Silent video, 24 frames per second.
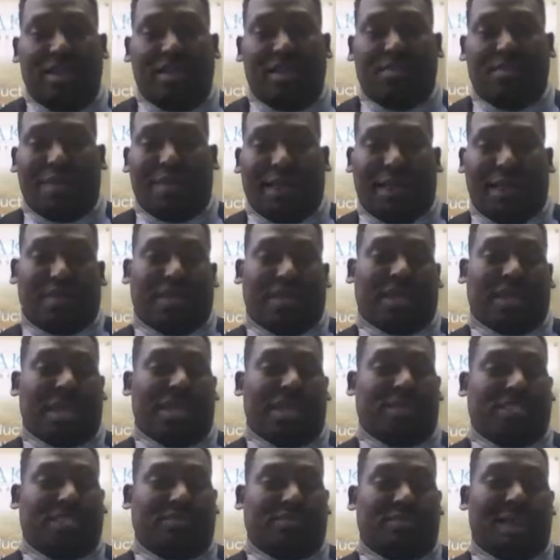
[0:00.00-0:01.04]
My name again
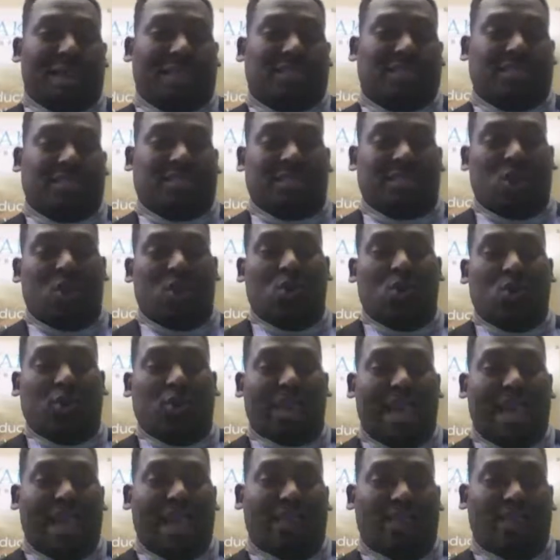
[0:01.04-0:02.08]
is Max
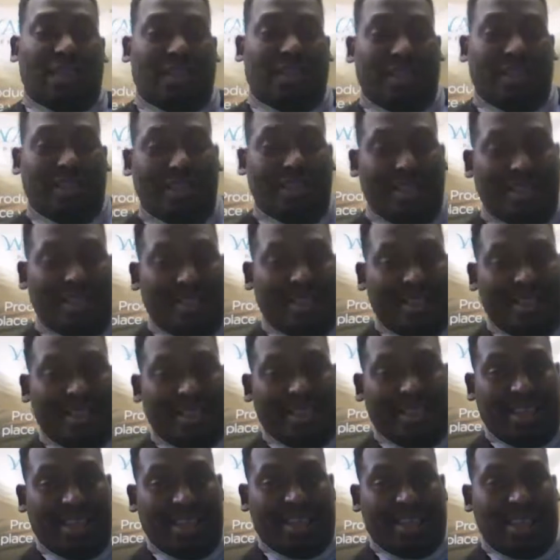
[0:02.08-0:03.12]
Carre,
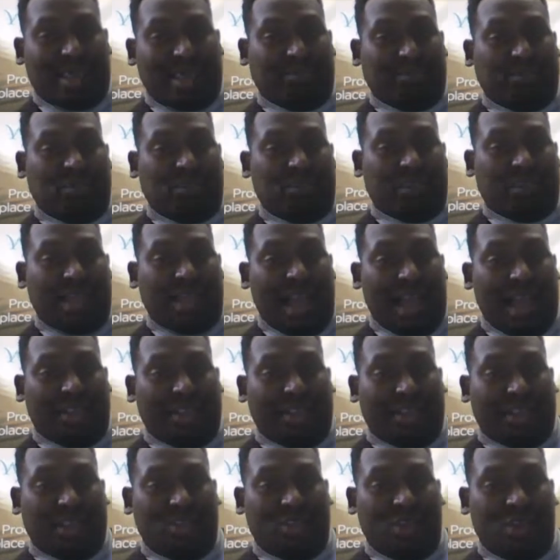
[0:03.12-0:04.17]
and I'm so glad
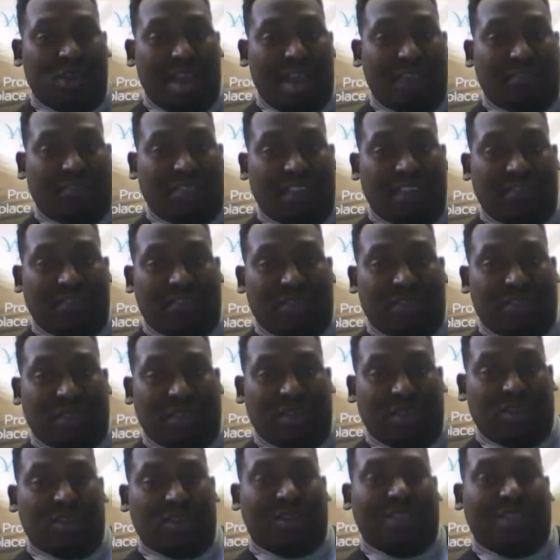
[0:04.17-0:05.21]
that you have given me
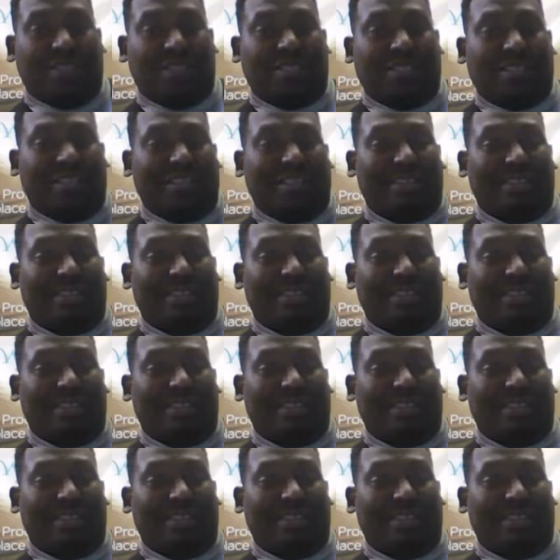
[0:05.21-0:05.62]
your listening.